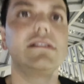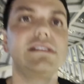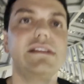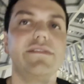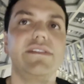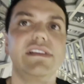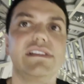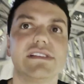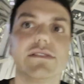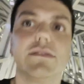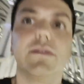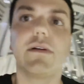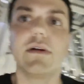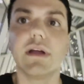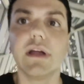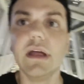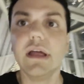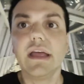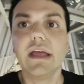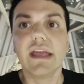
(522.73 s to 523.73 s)
TV store
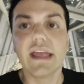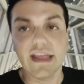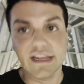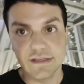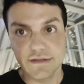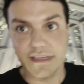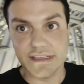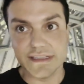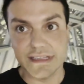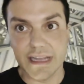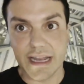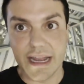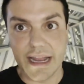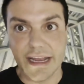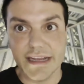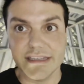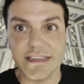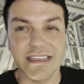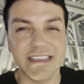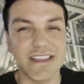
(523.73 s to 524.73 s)
in 2008.
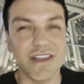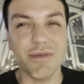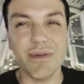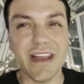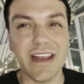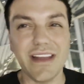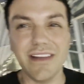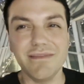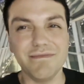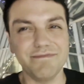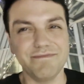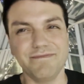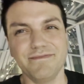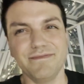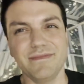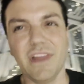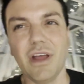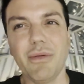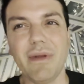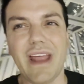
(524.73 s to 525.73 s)
Because nobody
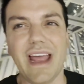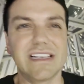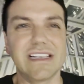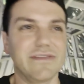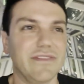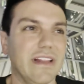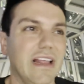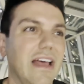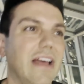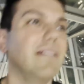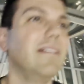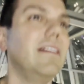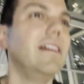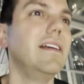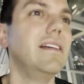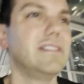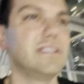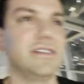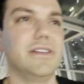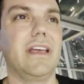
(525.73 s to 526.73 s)
asked for
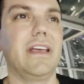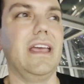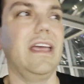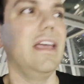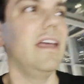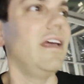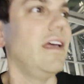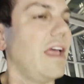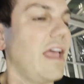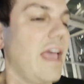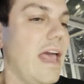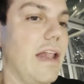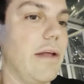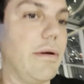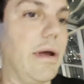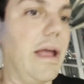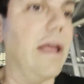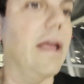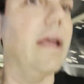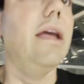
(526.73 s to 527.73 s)
that, Snooki.
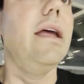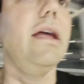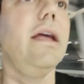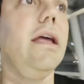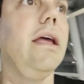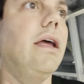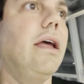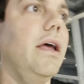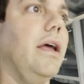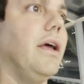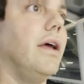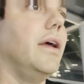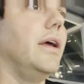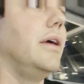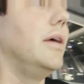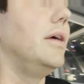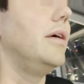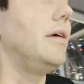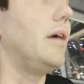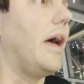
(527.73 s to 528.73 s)
Anyway,
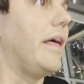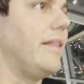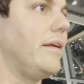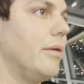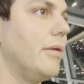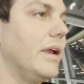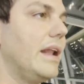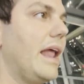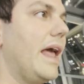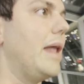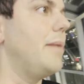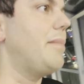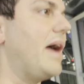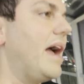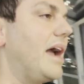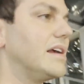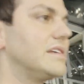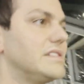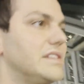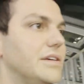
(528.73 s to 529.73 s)
I think we're going to head
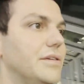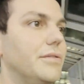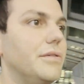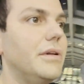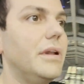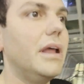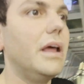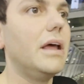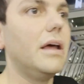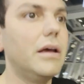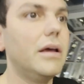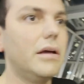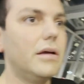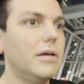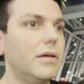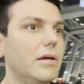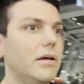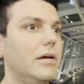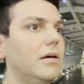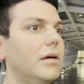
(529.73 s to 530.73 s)
back soon.
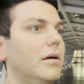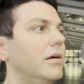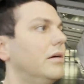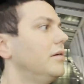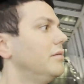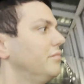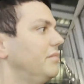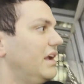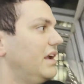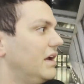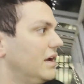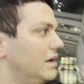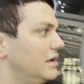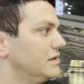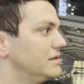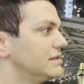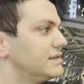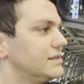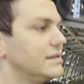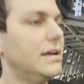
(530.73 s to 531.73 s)

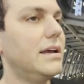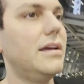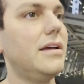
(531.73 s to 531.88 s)
Because